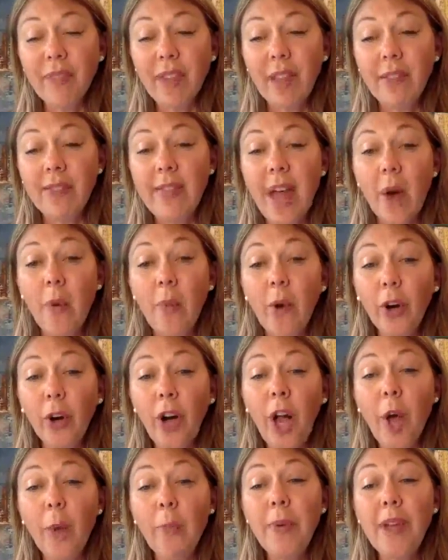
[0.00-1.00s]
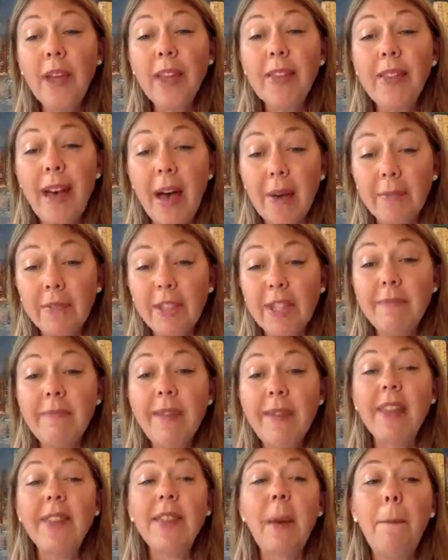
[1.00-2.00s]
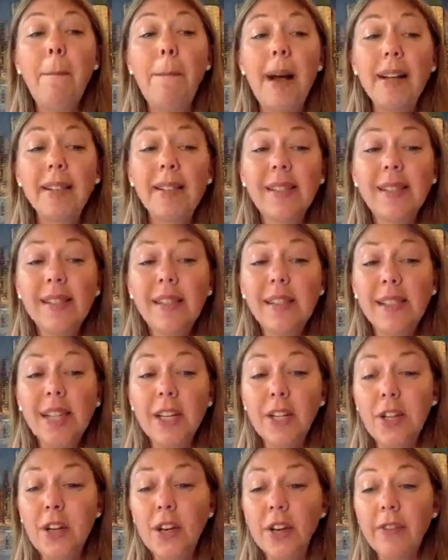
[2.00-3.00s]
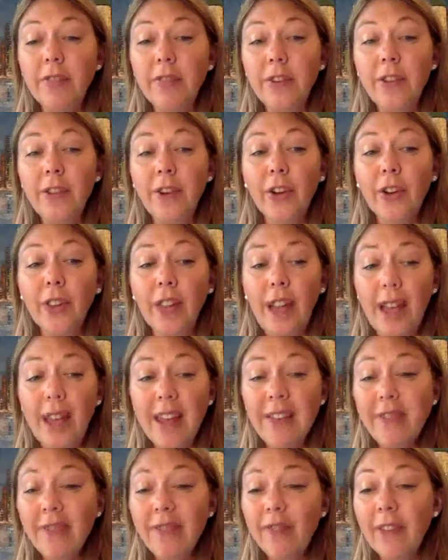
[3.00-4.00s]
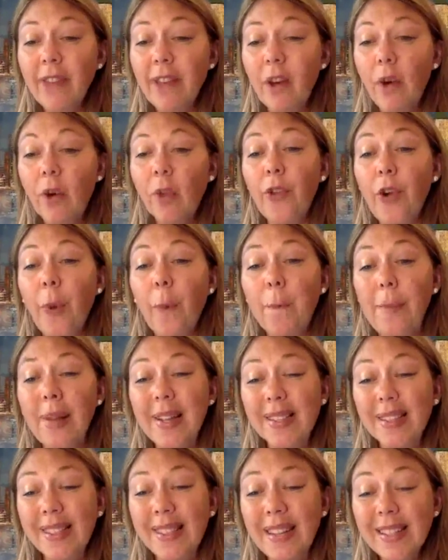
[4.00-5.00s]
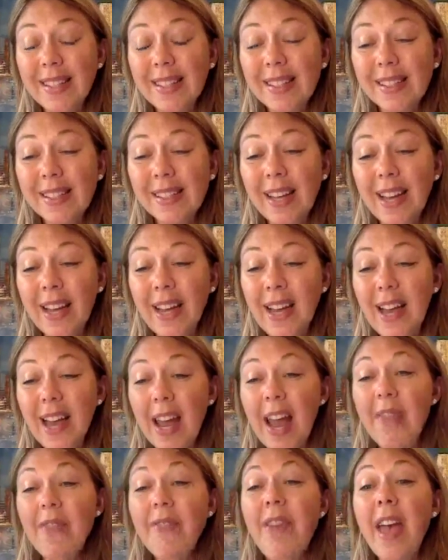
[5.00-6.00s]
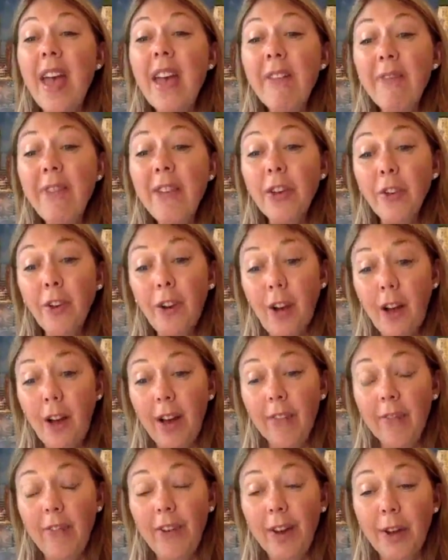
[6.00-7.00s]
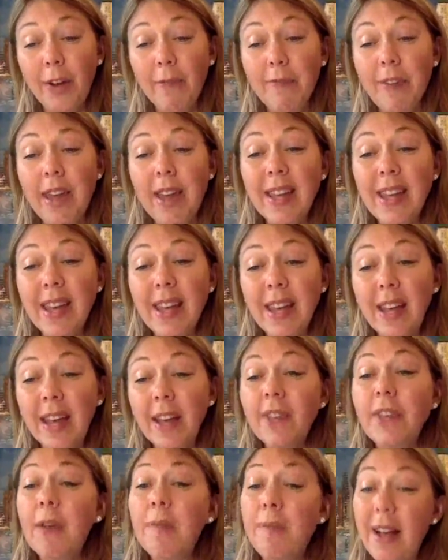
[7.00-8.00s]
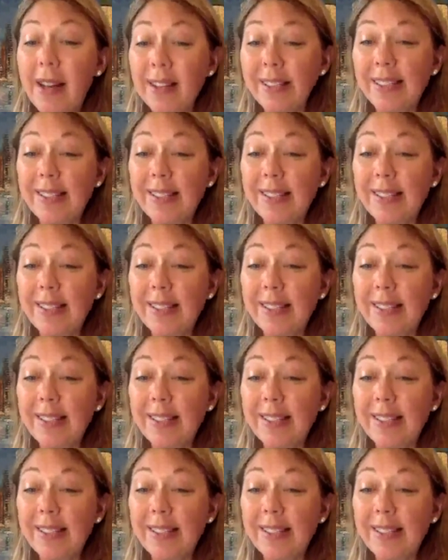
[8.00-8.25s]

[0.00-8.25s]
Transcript: that we're helping them to make the best decision for their life or their business. And they feel confident making the best